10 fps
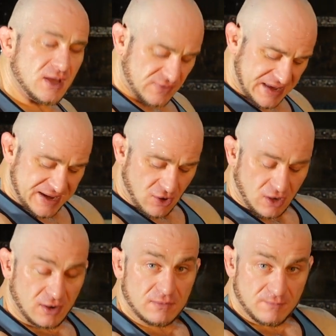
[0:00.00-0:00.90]
They
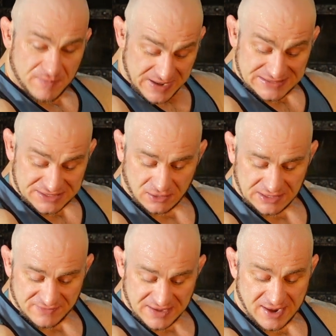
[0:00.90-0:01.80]
are
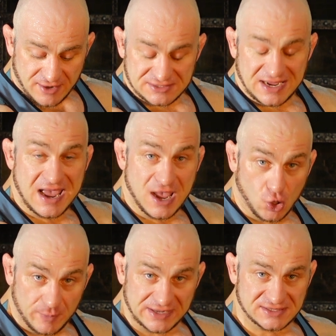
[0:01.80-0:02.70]
basically there to
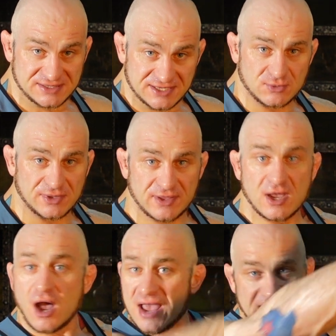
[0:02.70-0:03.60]
help and assist with
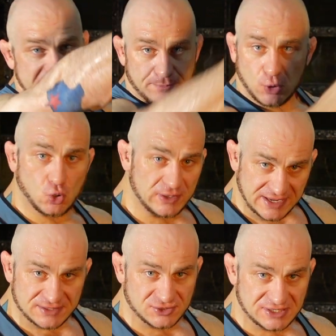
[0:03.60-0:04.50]
any pulling
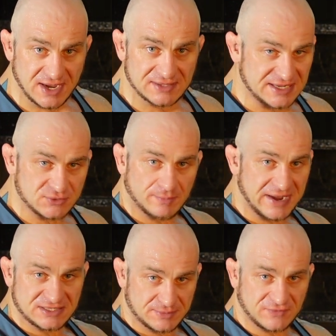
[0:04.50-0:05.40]
exercise. That's what
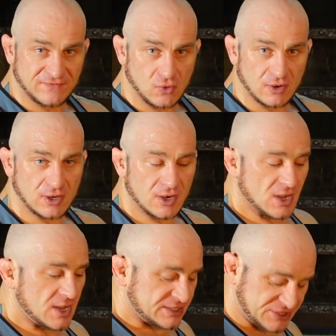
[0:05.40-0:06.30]
biceps are for.
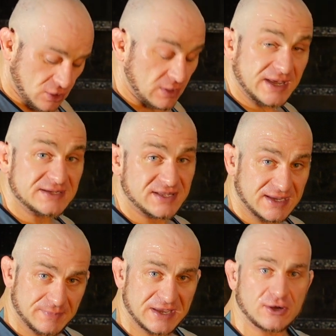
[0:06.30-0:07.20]
So yes, they
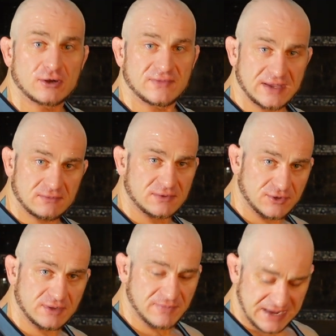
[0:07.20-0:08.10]
get bigger and you
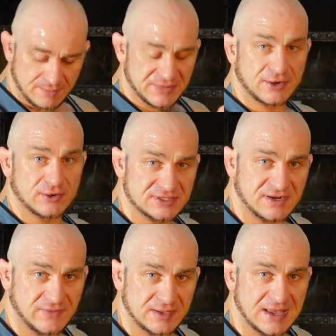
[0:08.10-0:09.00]
can make them bigger and
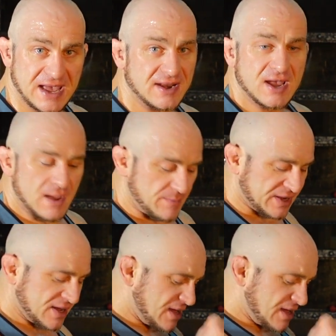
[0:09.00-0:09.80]
stuff like that, but